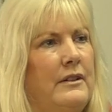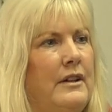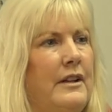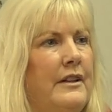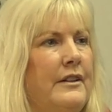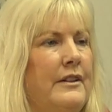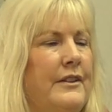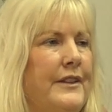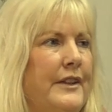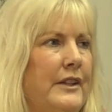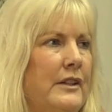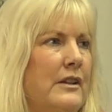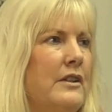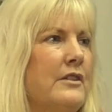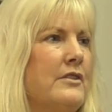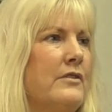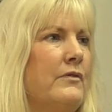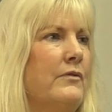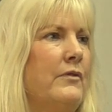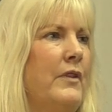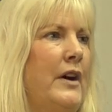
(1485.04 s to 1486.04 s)
And I think
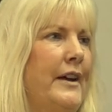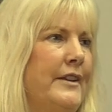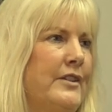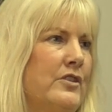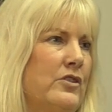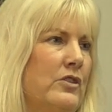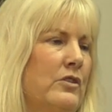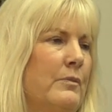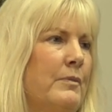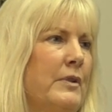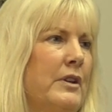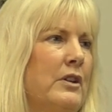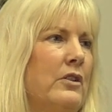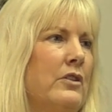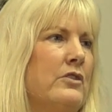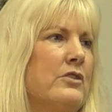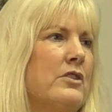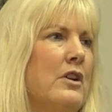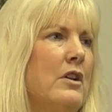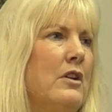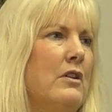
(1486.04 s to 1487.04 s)
that's vital,
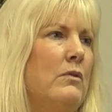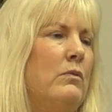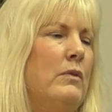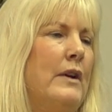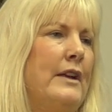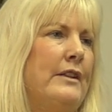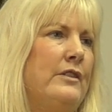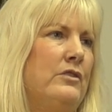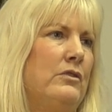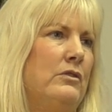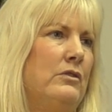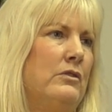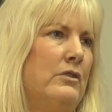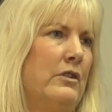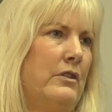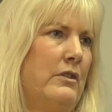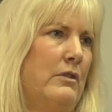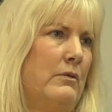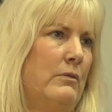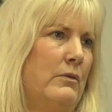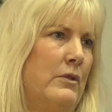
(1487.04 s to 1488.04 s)
because when you
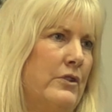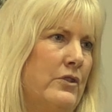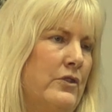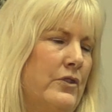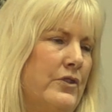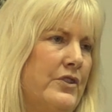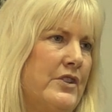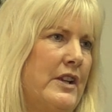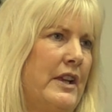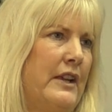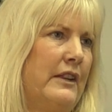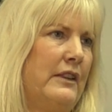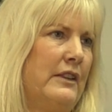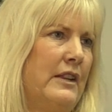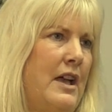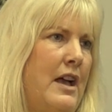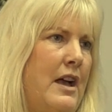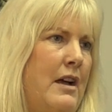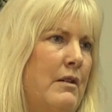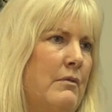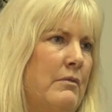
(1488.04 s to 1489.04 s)
look at what you're saying
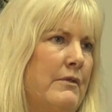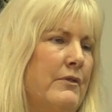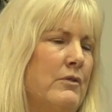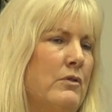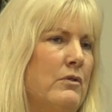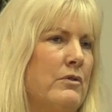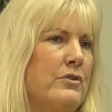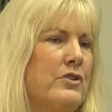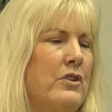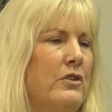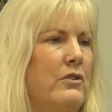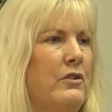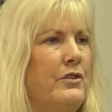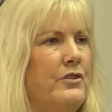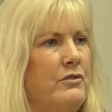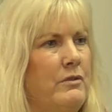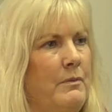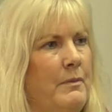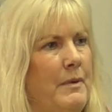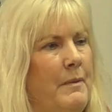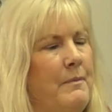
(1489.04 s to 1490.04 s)
there, we've also got
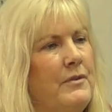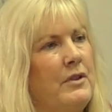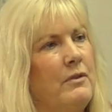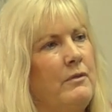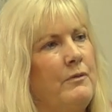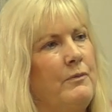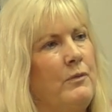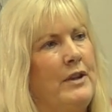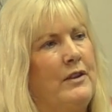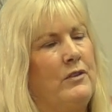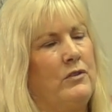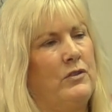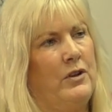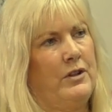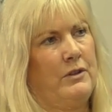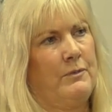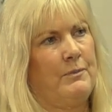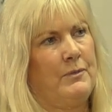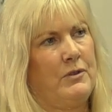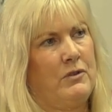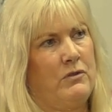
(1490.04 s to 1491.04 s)
to remember that we've got
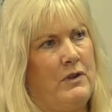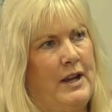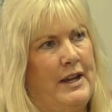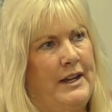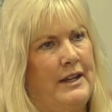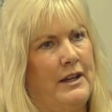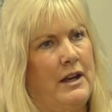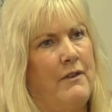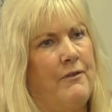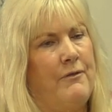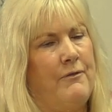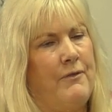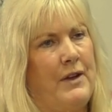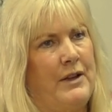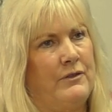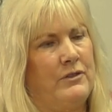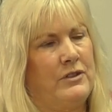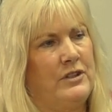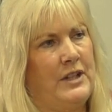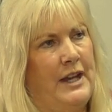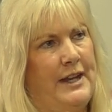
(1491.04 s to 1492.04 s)
to create a
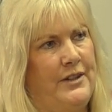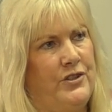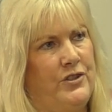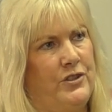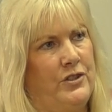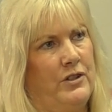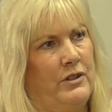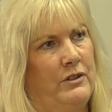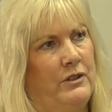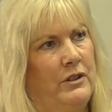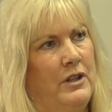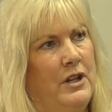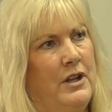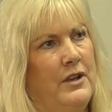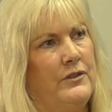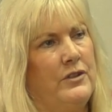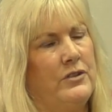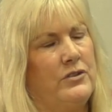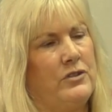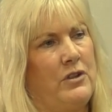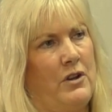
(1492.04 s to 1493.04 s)
foundation
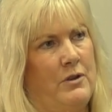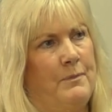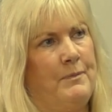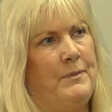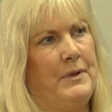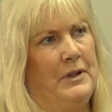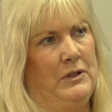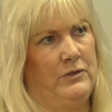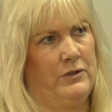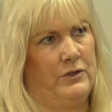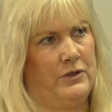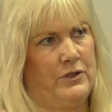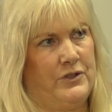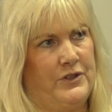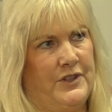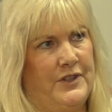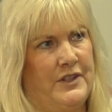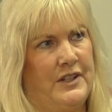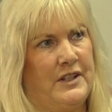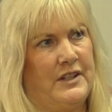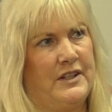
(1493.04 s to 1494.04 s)
that's going to build
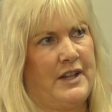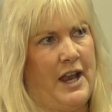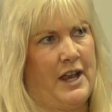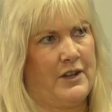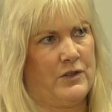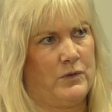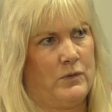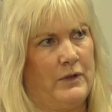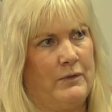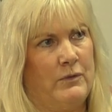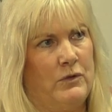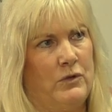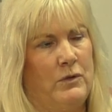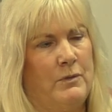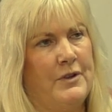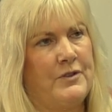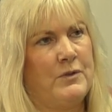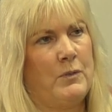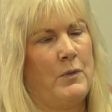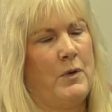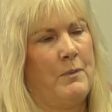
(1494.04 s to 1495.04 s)
to success. We
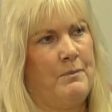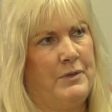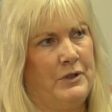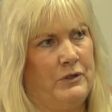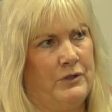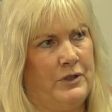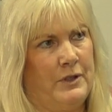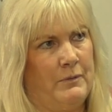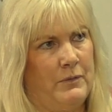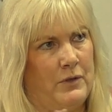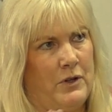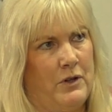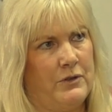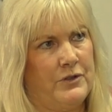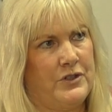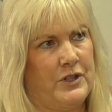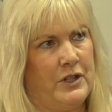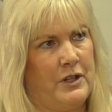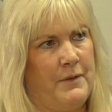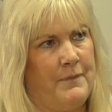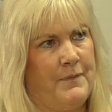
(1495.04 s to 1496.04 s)
almost want building blocks
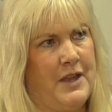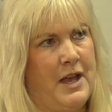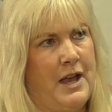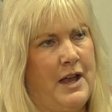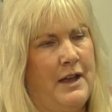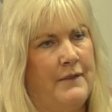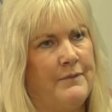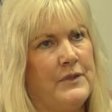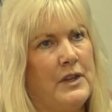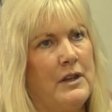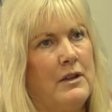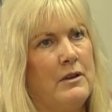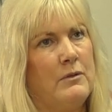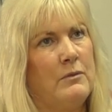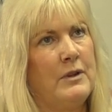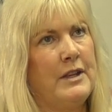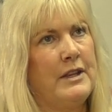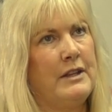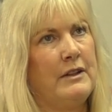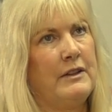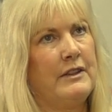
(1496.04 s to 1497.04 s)
that come there.
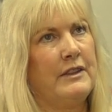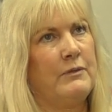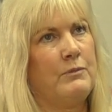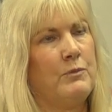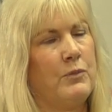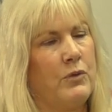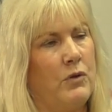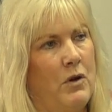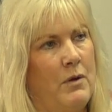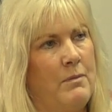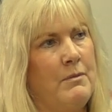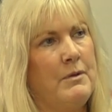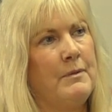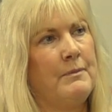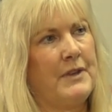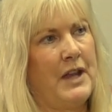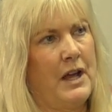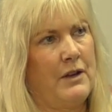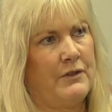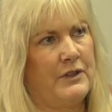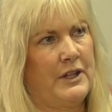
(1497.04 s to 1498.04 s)
We, the problem
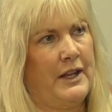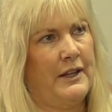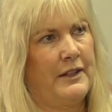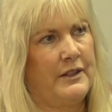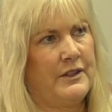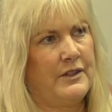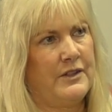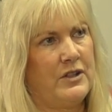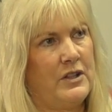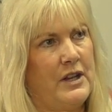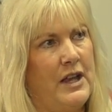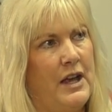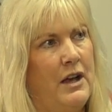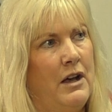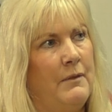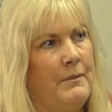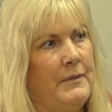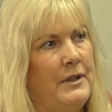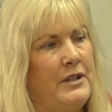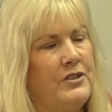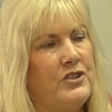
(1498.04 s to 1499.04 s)
nowadays,
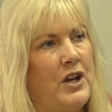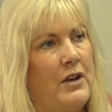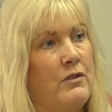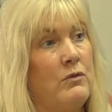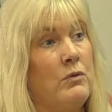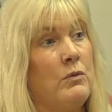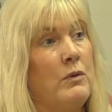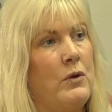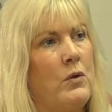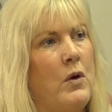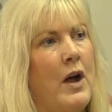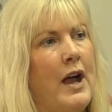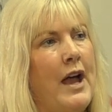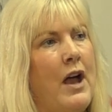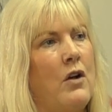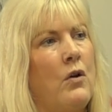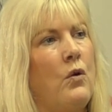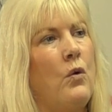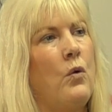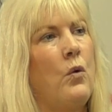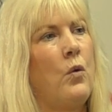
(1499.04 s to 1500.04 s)
um, in general, we're quite a
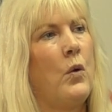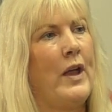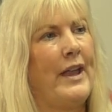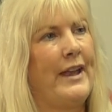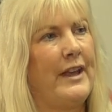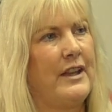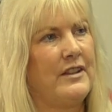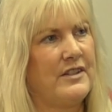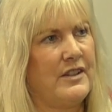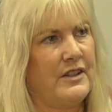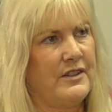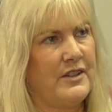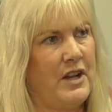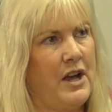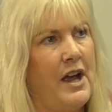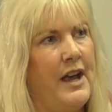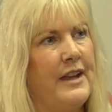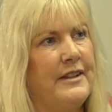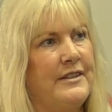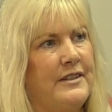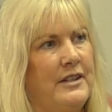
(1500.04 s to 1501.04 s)
quick
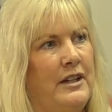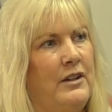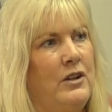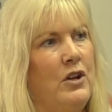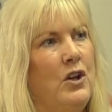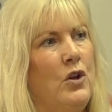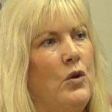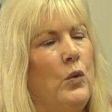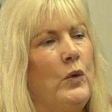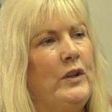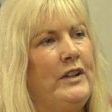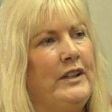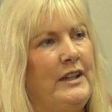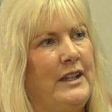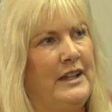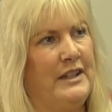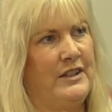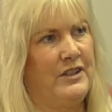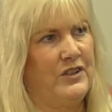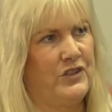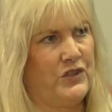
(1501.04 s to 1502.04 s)
society. We're the
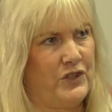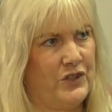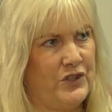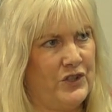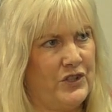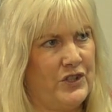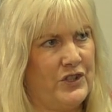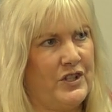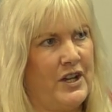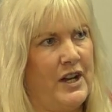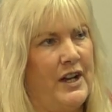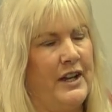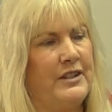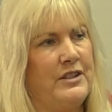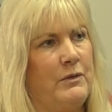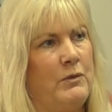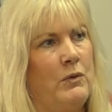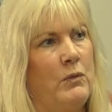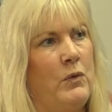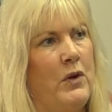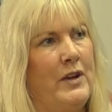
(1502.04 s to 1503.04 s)
instant
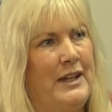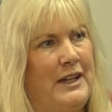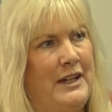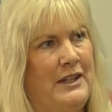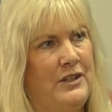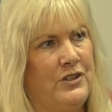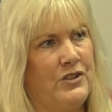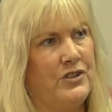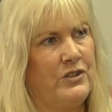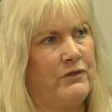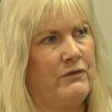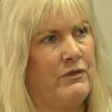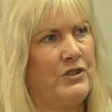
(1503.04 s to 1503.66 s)
society. We want instant